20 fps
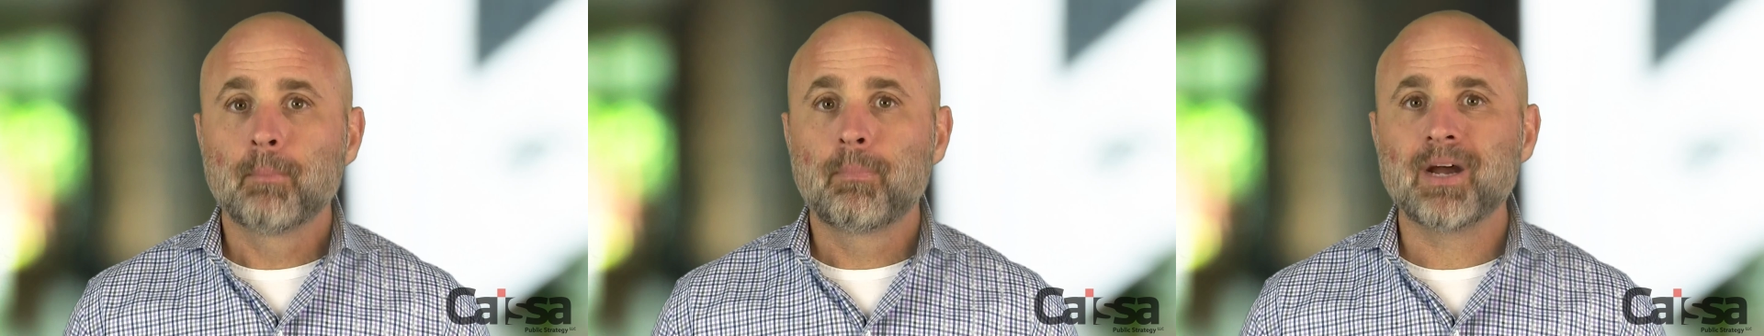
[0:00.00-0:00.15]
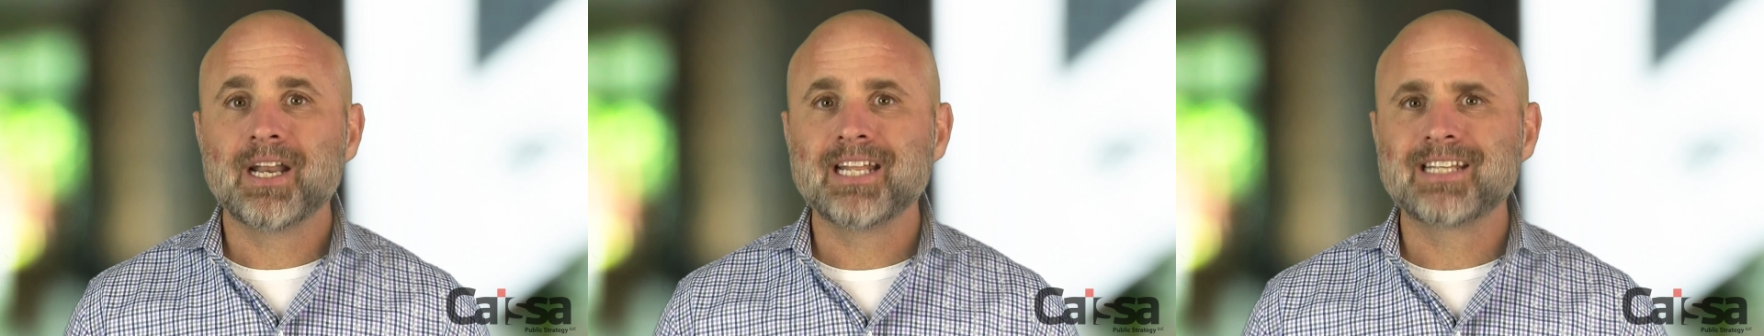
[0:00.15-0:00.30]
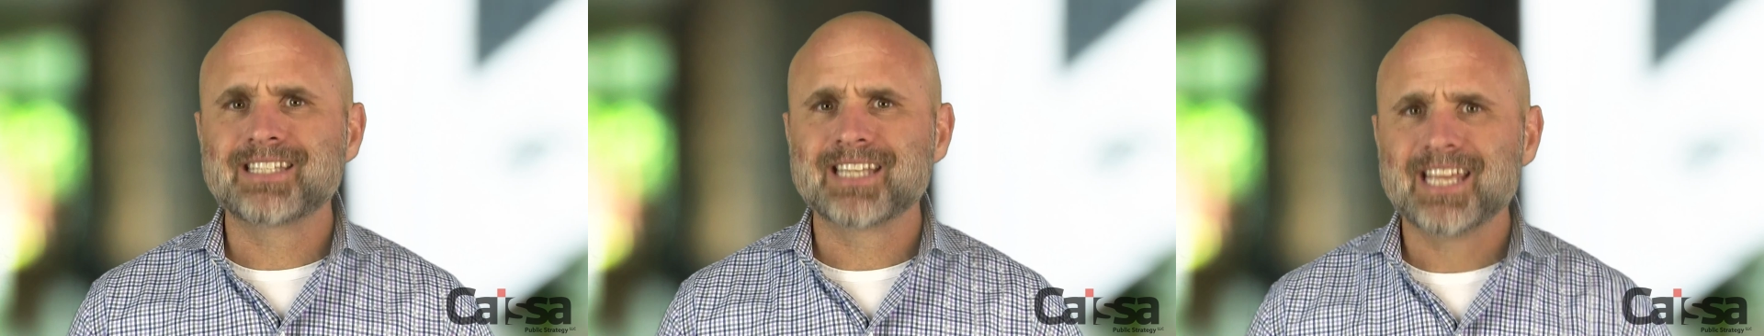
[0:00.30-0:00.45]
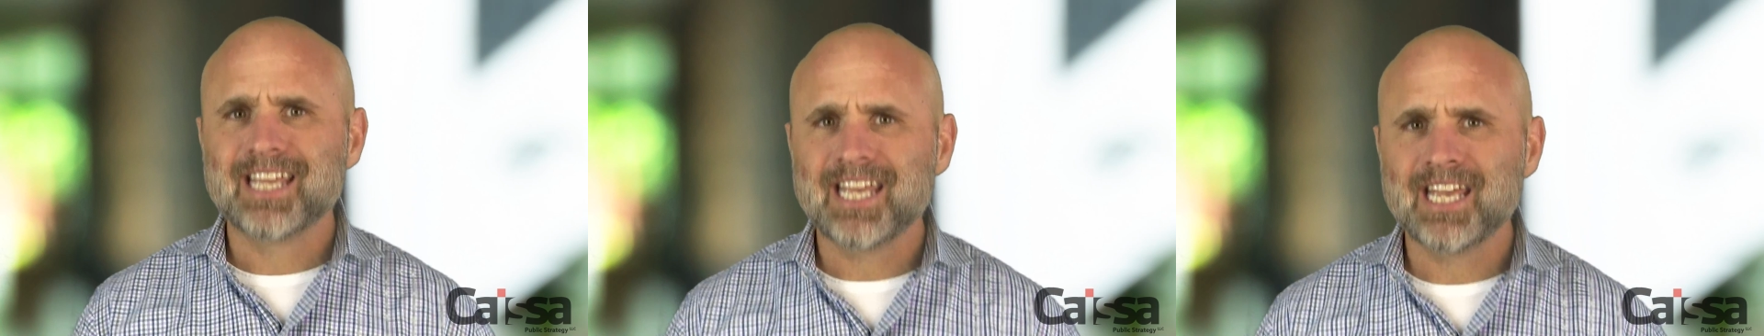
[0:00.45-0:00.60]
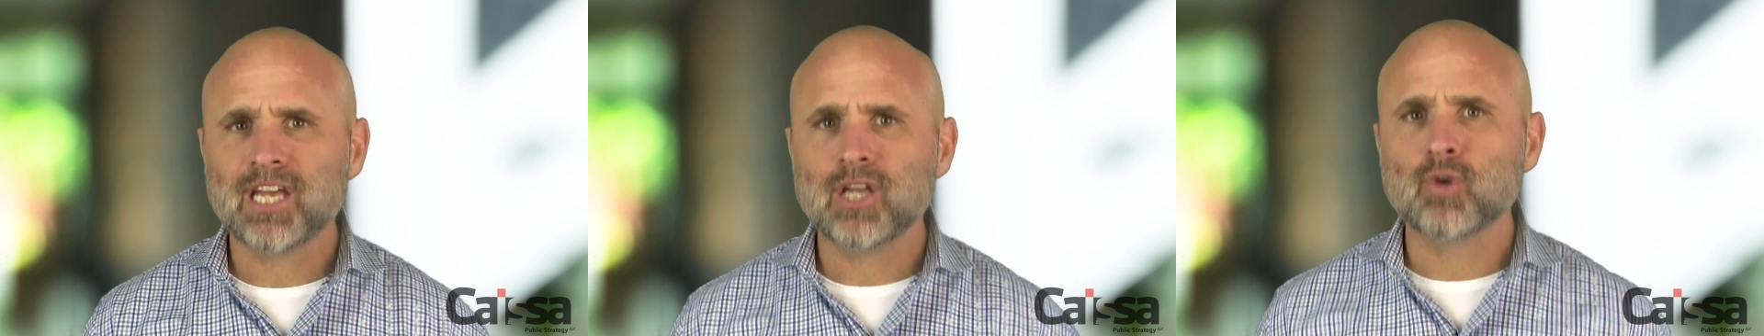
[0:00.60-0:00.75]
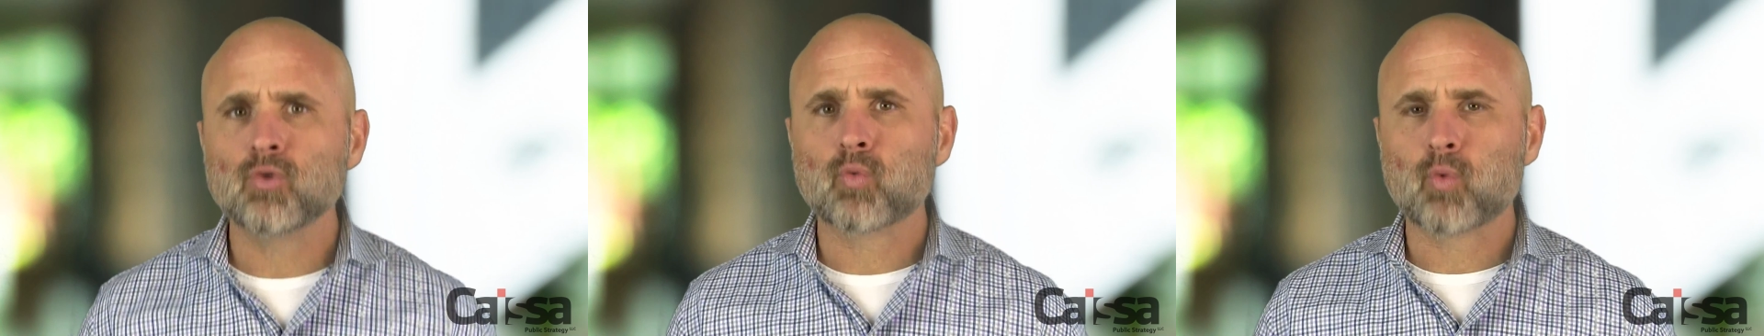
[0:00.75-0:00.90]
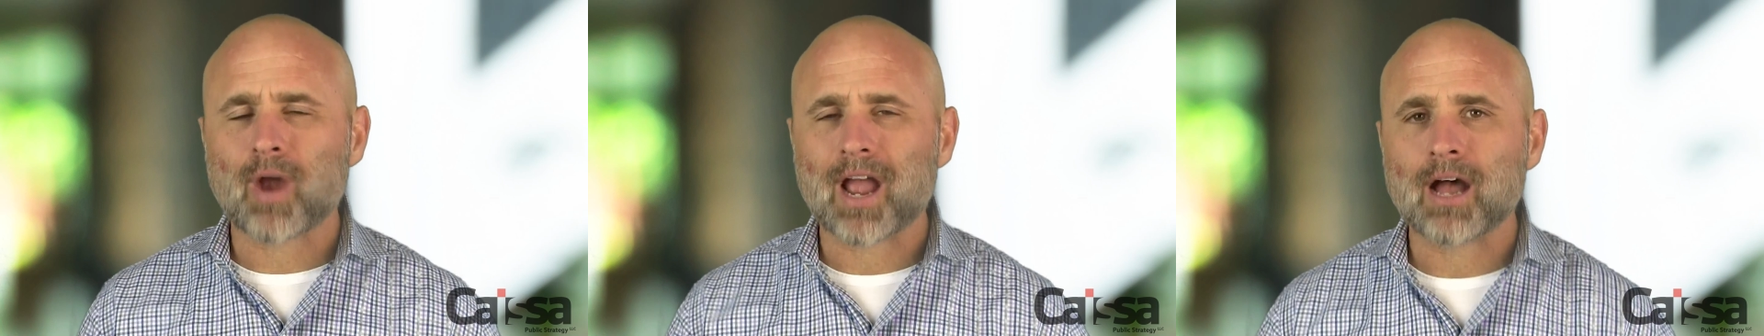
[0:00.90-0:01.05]
but it's
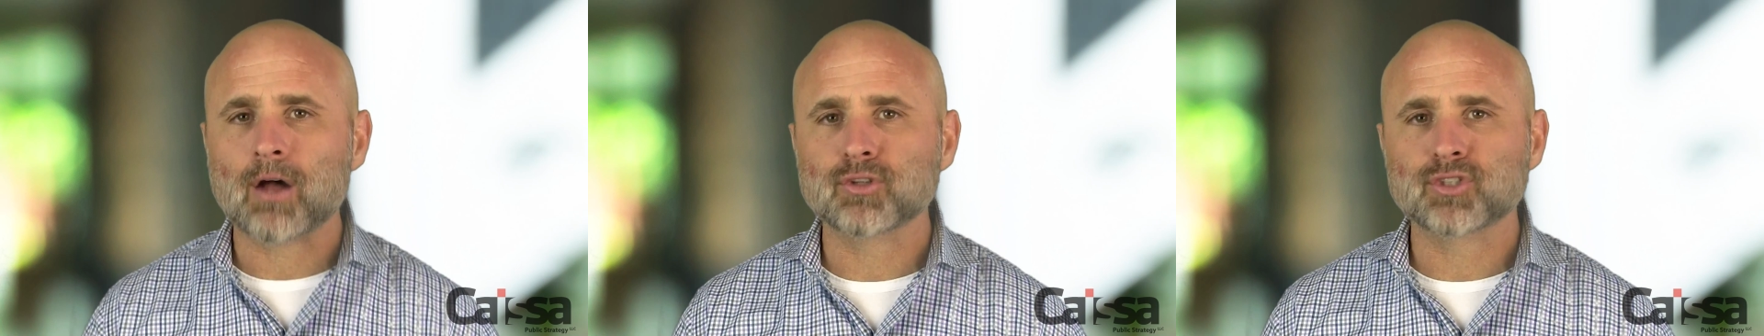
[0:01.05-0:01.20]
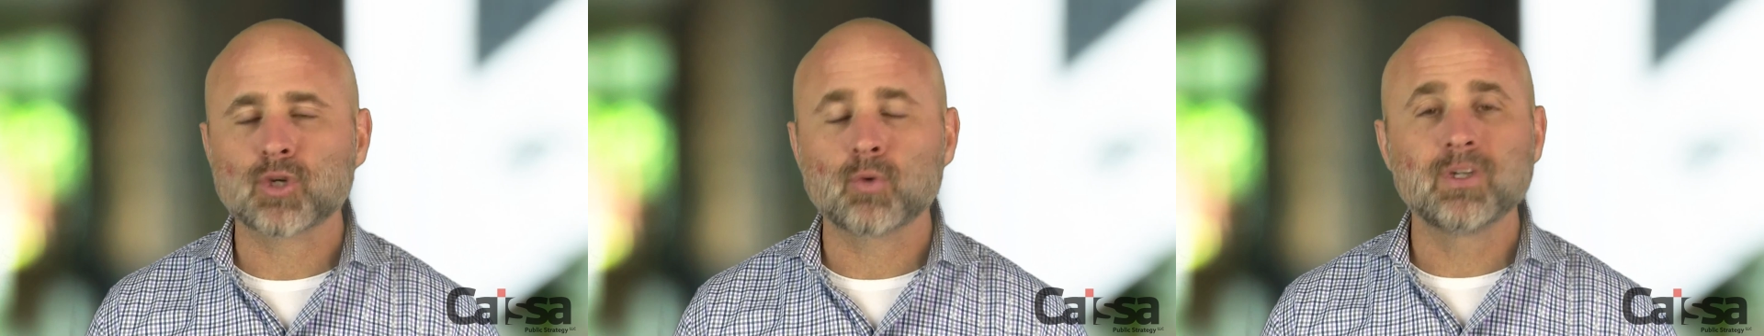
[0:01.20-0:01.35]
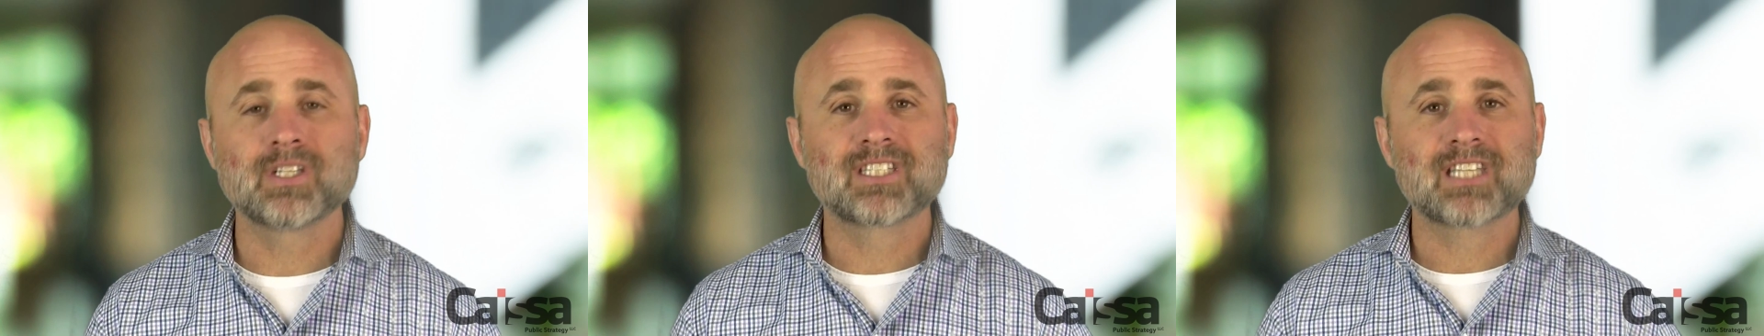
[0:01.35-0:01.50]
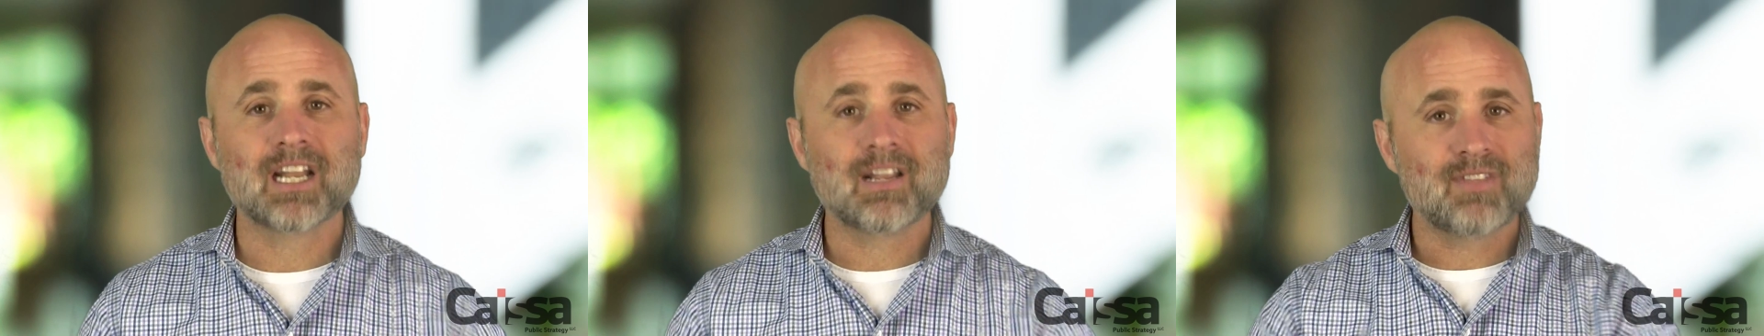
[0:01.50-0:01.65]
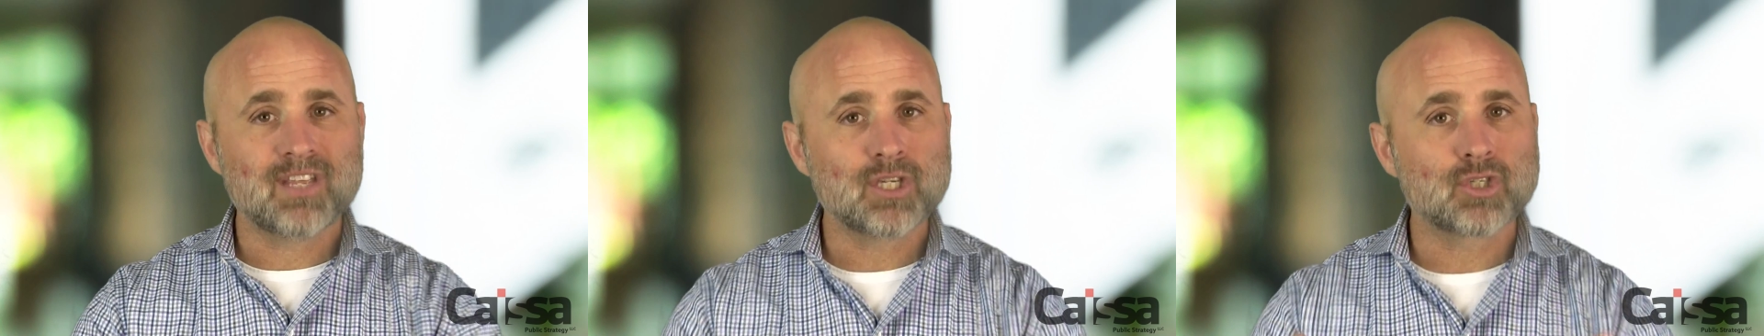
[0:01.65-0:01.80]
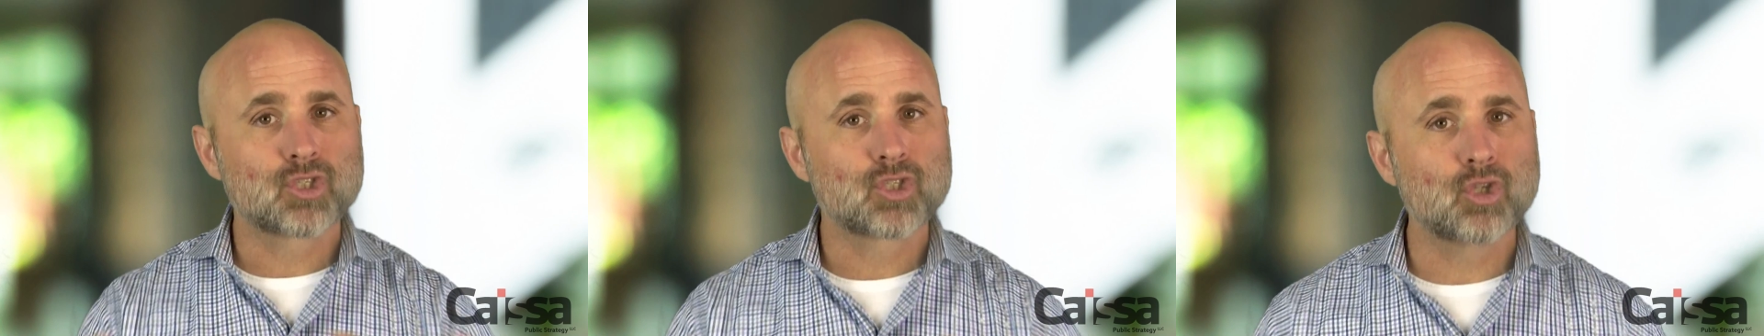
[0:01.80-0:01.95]
in route. So instead of these